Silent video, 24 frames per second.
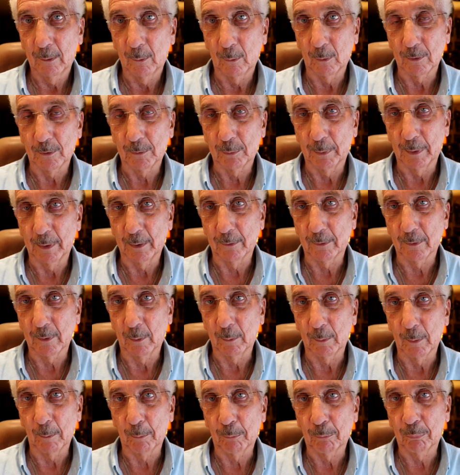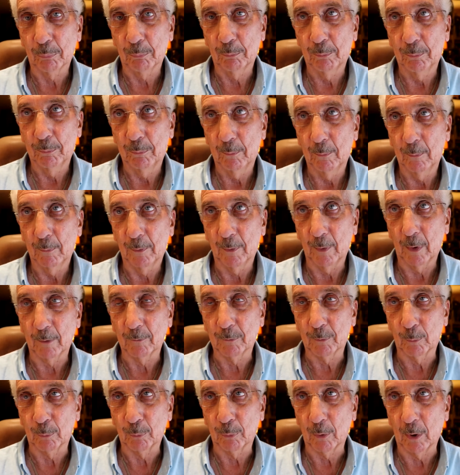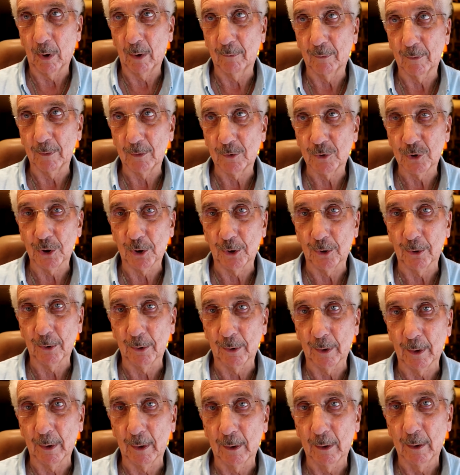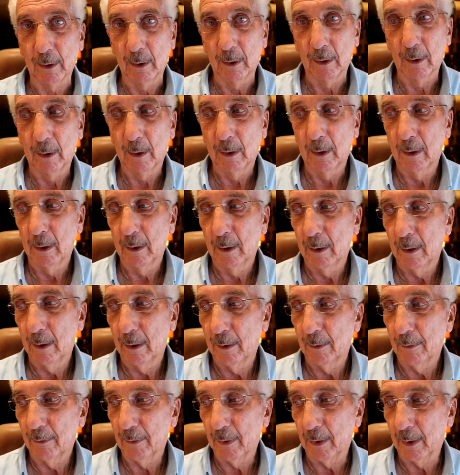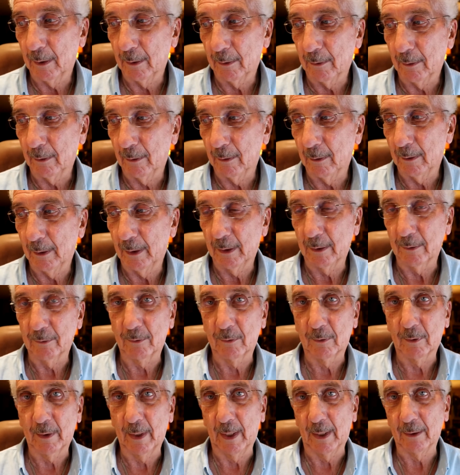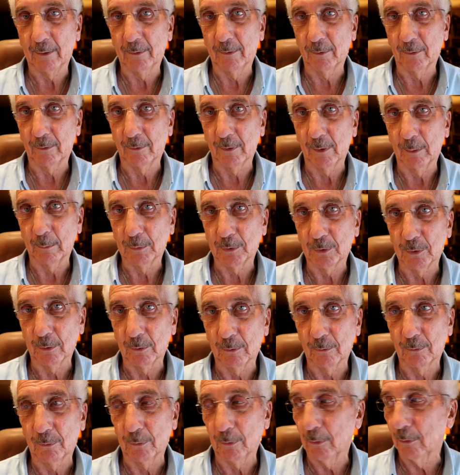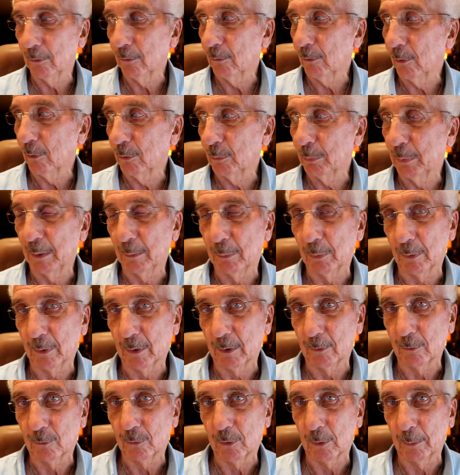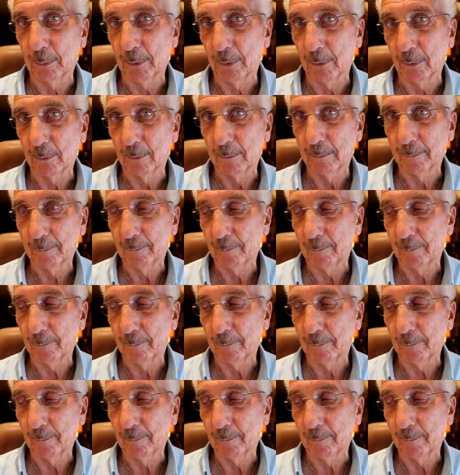which means I'm a not-for-profit charity that has tax exemption for those people who contribute.